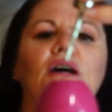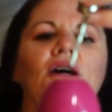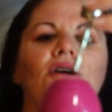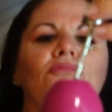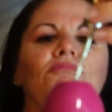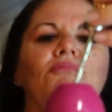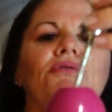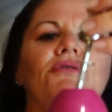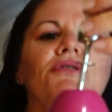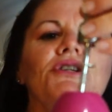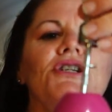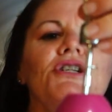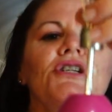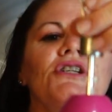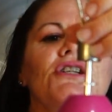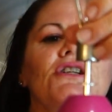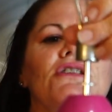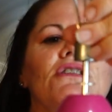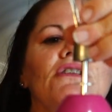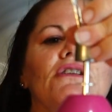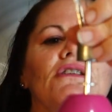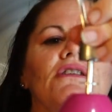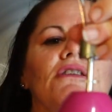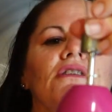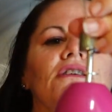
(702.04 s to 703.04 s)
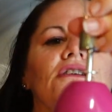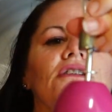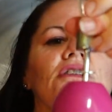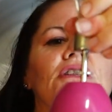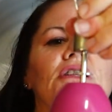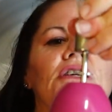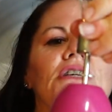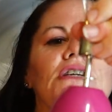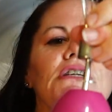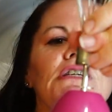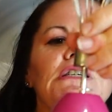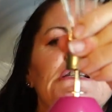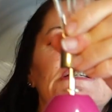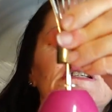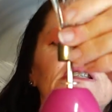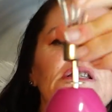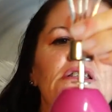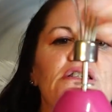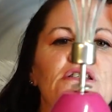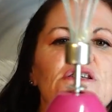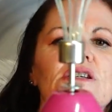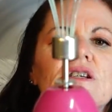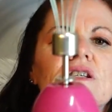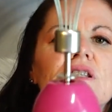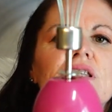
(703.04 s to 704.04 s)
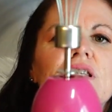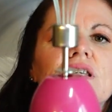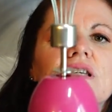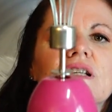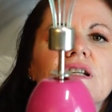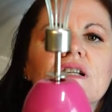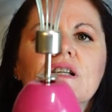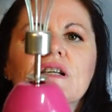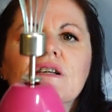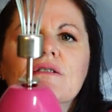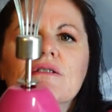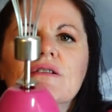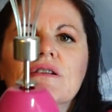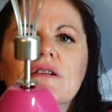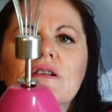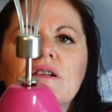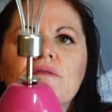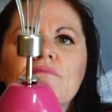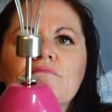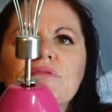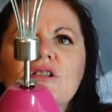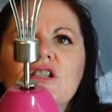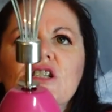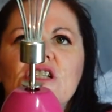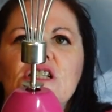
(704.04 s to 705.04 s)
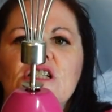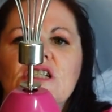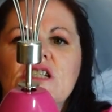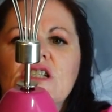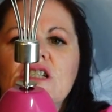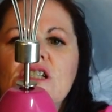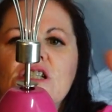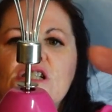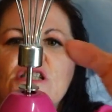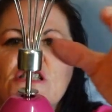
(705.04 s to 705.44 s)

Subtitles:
push in the attachments. They click in and away you go.